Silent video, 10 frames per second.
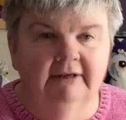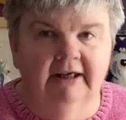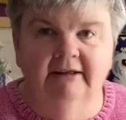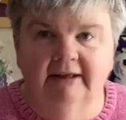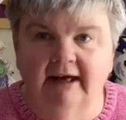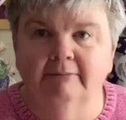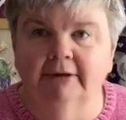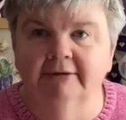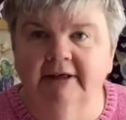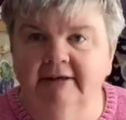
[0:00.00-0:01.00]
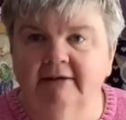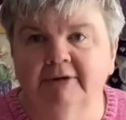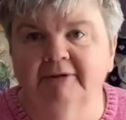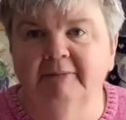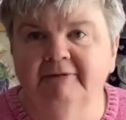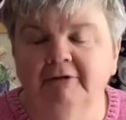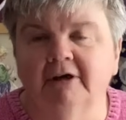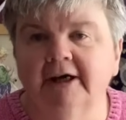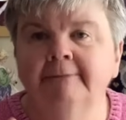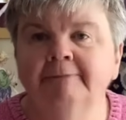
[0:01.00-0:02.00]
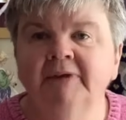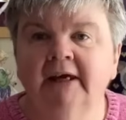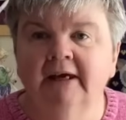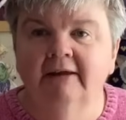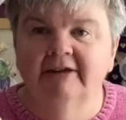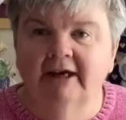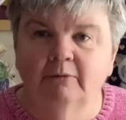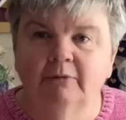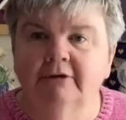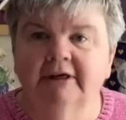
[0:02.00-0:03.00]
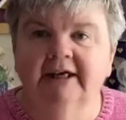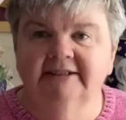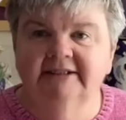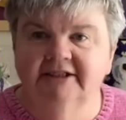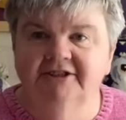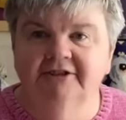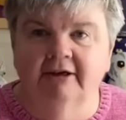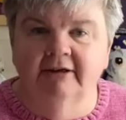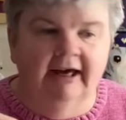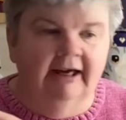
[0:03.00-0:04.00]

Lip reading: in that month, in the month before, that won't get stitched on.